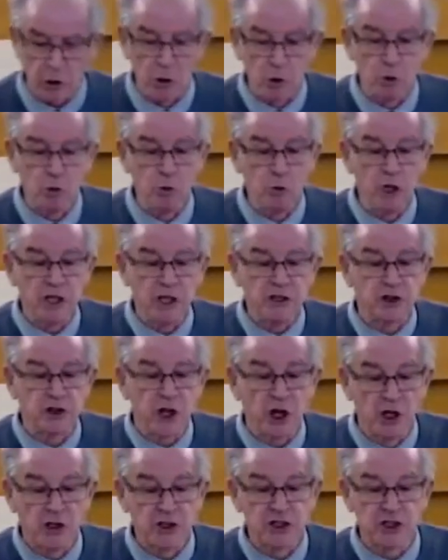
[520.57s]
who
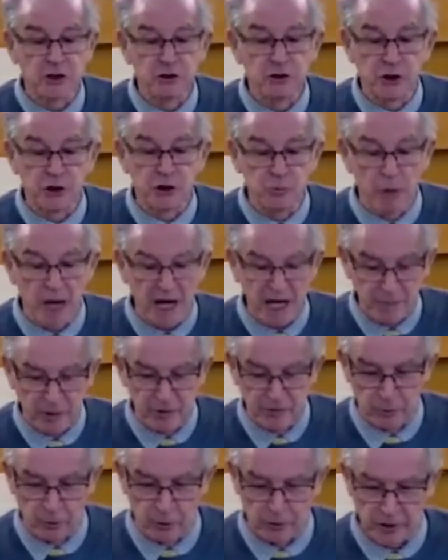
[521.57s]
her son should marry
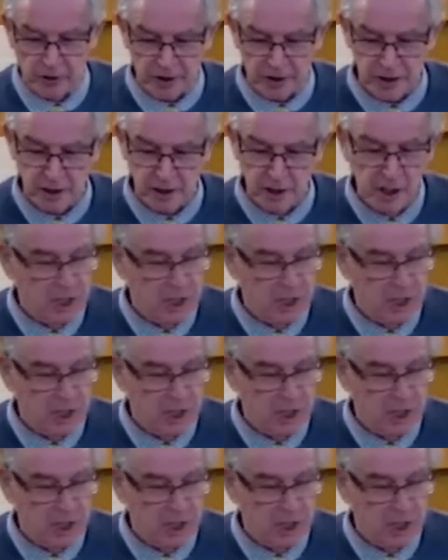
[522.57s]
before this.